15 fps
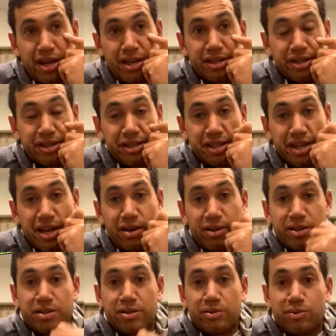to this day, I
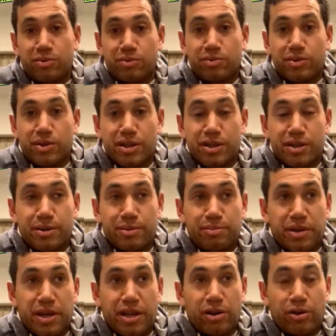still
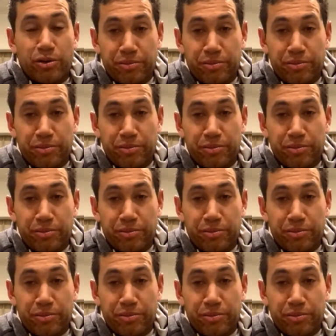get a lot